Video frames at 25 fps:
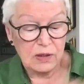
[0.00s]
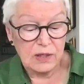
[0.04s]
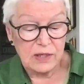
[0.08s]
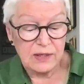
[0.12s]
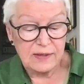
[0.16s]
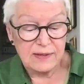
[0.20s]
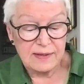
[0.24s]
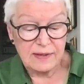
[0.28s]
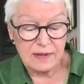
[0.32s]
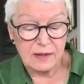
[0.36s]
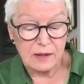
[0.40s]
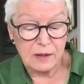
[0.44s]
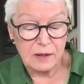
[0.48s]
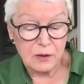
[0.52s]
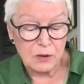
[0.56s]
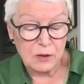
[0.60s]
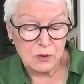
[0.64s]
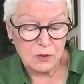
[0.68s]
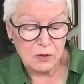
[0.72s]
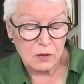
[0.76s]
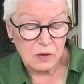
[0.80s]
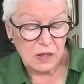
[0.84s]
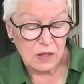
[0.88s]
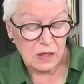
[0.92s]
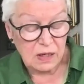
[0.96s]
Lisa
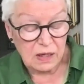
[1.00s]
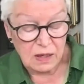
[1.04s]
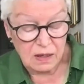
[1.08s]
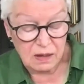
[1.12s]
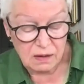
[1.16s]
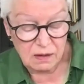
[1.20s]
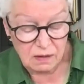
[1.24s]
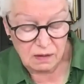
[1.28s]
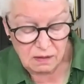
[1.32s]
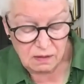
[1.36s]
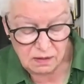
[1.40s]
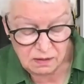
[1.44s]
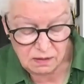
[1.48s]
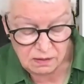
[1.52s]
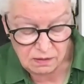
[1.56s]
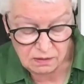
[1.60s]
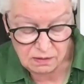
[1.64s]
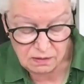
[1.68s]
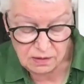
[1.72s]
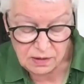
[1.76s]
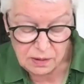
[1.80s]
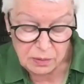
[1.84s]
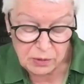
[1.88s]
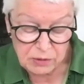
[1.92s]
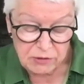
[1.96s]
Lowe,
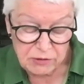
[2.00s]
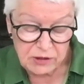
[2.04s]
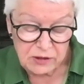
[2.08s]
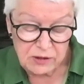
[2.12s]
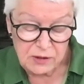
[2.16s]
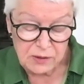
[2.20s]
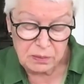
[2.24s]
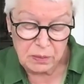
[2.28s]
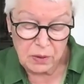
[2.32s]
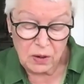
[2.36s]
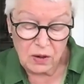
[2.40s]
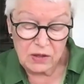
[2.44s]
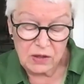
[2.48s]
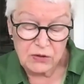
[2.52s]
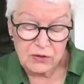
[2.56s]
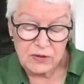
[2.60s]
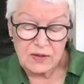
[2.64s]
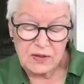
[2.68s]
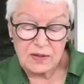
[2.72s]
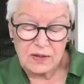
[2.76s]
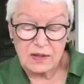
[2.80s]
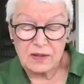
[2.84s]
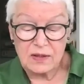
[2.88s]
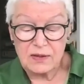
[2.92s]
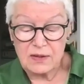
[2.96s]
liberal
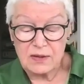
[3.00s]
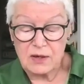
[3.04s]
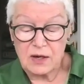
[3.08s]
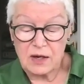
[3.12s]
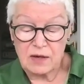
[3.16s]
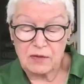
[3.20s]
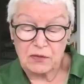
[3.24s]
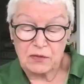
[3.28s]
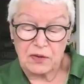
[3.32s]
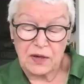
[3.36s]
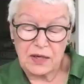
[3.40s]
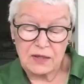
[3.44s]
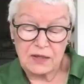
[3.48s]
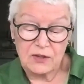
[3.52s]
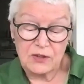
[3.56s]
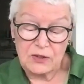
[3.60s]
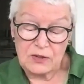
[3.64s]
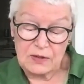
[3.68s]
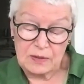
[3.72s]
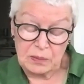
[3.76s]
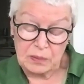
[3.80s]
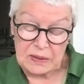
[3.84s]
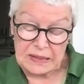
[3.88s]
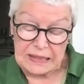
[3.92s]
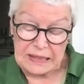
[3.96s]
democracy is not
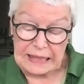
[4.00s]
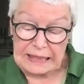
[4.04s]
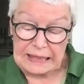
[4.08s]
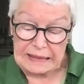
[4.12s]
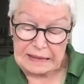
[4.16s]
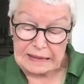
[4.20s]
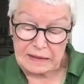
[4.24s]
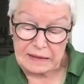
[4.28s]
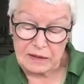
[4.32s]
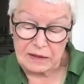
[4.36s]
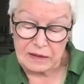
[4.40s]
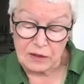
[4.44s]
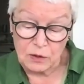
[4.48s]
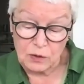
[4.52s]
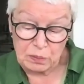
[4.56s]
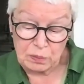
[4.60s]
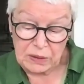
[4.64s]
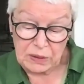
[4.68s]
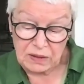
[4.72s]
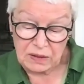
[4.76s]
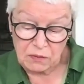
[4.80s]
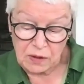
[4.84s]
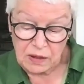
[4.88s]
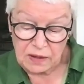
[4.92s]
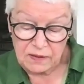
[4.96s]
fascism's antidote,
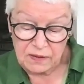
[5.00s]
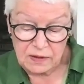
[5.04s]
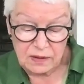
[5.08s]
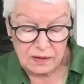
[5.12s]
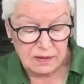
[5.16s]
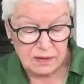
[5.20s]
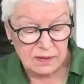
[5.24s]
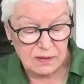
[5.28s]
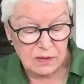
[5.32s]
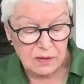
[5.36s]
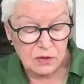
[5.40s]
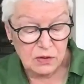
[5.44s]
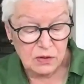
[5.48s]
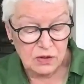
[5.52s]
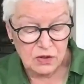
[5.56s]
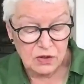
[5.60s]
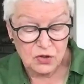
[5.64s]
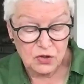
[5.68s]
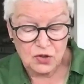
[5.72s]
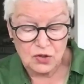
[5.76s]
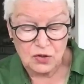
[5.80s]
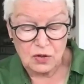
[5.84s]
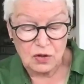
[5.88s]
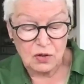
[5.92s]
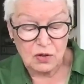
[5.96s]
but rather its
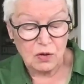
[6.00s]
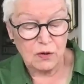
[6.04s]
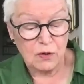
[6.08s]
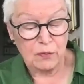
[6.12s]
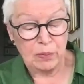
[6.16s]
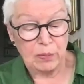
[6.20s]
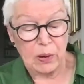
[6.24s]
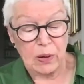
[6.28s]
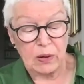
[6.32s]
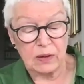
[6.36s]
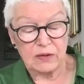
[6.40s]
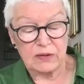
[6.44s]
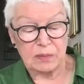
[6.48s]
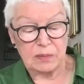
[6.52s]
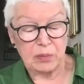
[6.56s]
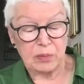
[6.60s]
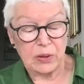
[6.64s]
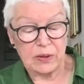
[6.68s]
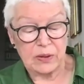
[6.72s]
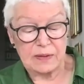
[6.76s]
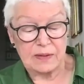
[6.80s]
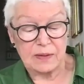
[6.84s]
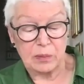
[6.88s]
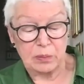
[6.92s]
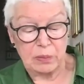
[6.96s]
condition of
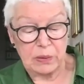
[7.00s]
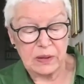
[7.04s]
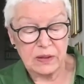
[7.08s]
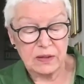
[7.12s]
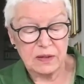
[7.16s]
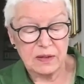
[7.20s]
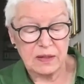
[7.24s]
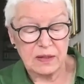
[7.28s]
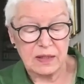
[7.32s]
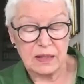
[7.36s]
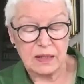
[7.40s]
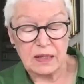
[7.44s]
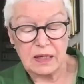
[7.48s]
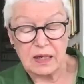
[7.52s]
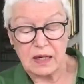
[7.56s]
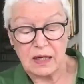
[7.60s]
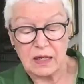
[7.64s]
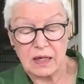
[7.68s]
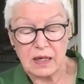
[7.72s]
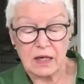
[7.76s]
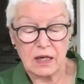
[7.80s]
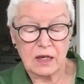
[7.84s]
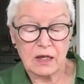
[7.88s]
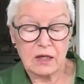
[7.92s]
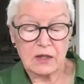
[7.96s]
possibility.
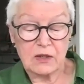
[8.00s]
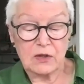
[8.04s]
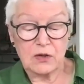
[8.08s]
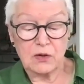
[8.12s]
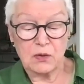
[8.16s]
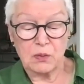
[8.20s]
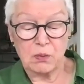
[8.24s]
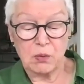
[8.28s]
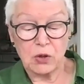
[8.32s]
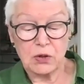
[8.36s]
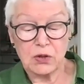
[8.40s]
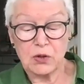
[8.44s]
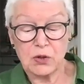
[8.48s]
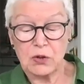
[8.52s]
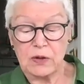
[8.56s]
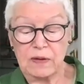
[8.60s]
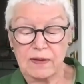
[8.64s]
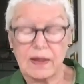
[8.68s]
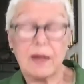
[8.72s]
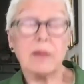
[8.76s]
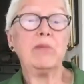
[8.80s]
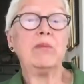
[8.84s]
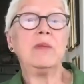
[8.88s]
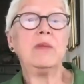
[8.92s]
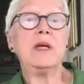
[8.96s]
So what could
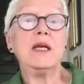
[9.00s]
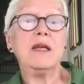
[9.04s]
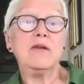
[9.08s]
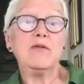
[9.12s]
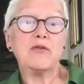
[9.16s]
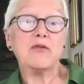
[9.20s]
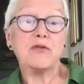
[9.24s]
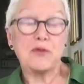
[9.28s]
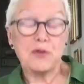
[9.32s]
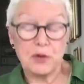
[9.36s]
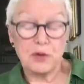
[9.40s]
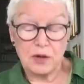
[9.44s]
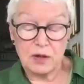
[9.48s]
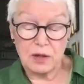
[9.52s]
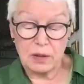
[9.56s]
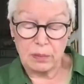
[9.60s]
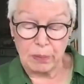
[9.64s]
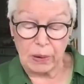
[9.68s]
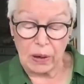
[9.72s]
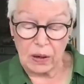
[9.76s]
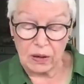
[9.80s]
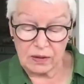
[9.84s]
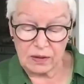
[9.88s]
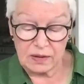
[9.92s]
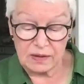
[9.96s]
that mean for a
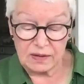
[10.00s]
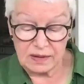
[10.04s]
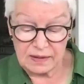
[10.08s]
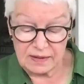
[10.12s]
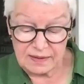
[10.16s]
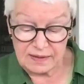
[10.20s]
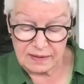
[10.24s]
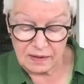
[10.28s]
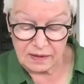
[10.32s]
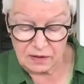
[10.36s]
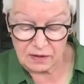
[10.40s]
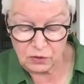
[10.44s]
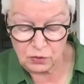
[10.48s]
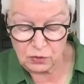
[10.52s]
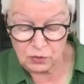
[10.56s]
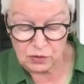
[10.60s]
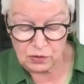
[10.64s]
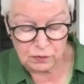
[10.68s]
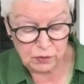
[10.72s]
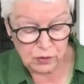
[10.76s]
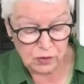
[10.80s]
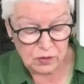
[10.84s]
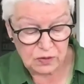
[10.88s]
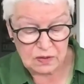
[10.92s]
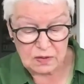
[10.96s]
politics in
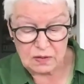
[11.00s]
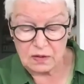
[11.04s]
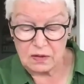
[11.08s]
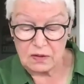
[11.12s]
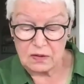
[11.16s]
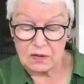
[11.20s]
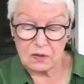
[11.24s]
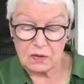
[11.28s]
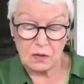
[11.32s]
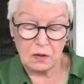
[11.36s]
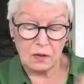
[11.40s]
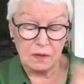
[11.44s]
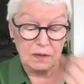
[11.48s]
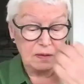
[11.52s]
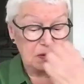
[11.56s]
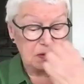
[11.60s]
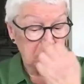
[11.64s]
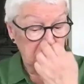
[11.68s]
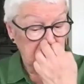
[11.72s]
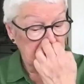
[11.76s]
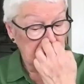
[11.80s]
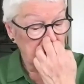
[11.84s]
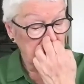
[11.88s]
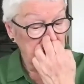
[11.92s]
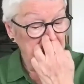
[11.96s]
universities on the
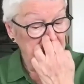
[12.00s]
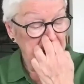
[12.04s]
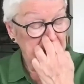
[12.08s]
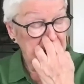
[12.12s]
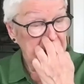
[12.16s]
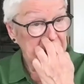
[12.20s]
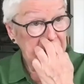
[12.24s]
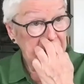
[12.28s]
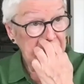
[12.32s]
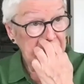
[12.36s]
ground?